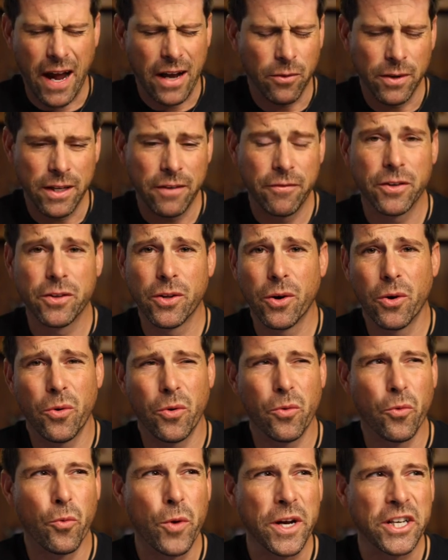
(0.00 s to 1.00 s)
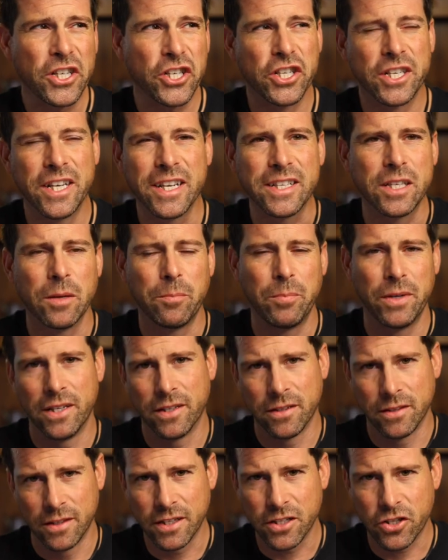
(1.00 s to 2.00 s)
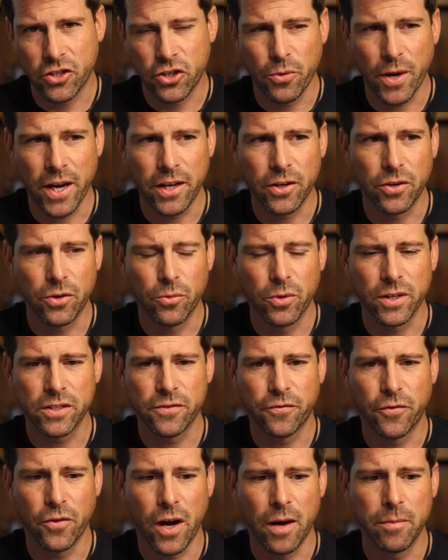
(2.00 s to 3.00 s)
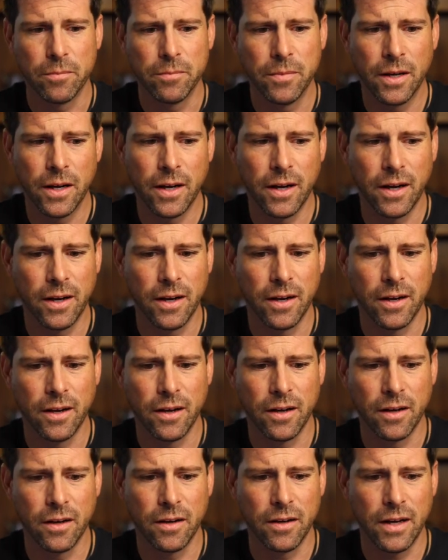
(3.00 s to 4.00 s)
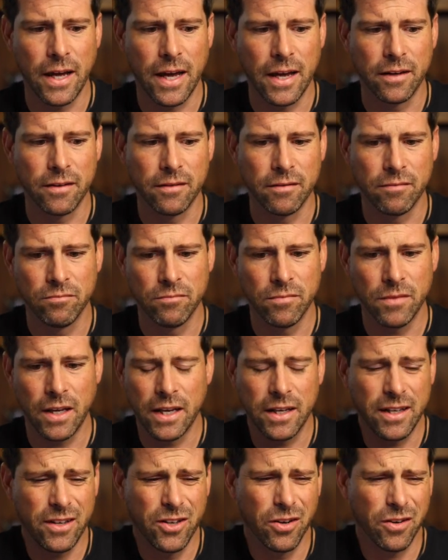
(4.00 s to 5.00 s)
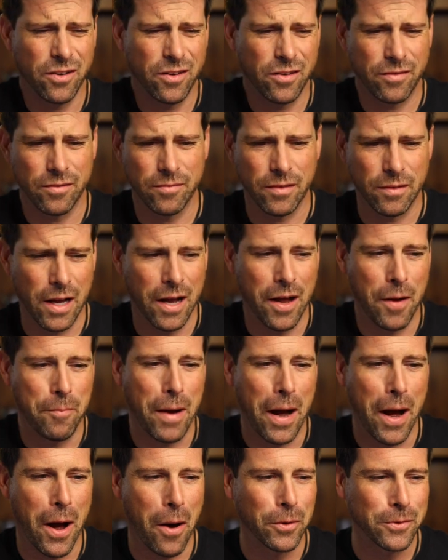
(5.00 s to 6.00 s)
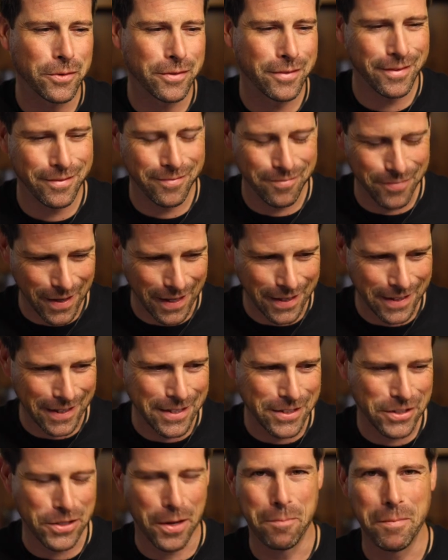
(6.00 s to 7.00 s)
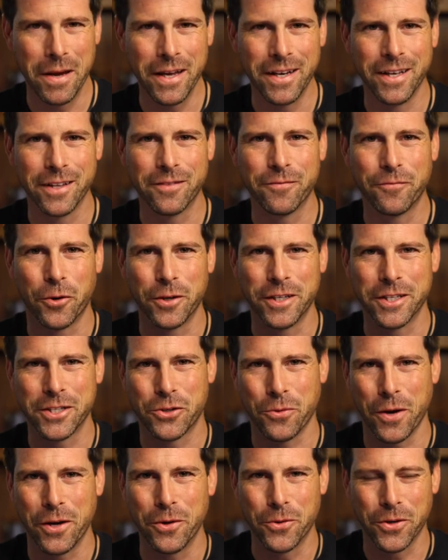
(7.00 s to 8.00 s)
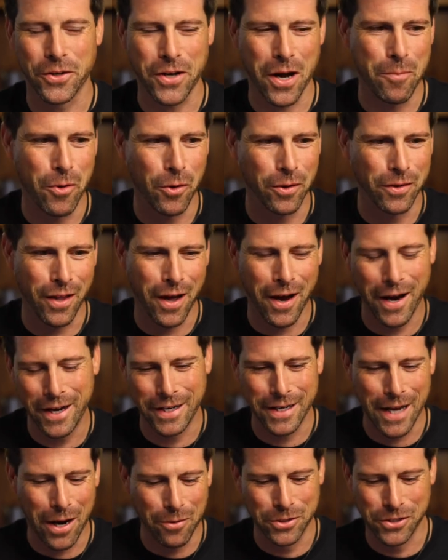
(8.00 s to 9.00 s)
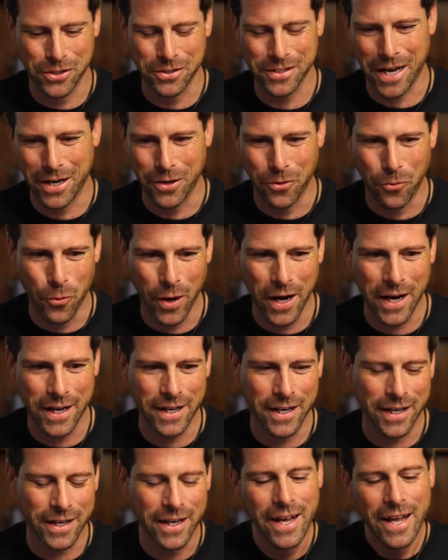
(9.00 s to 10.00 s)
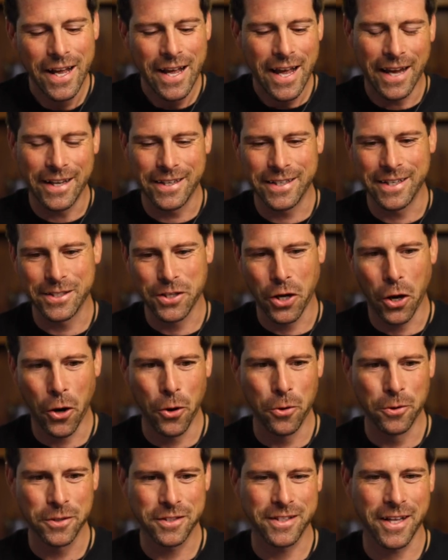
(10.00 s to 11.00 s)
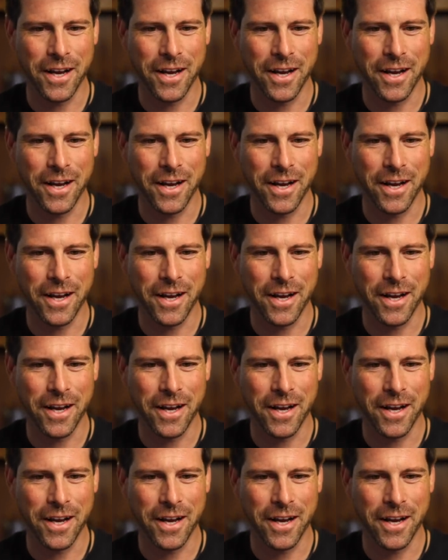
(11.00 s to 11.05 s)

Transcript: I don't even know which discipline this trainer was from, and it took about at least a minute for this trainer to come online, and I was just kind of waiting, and this host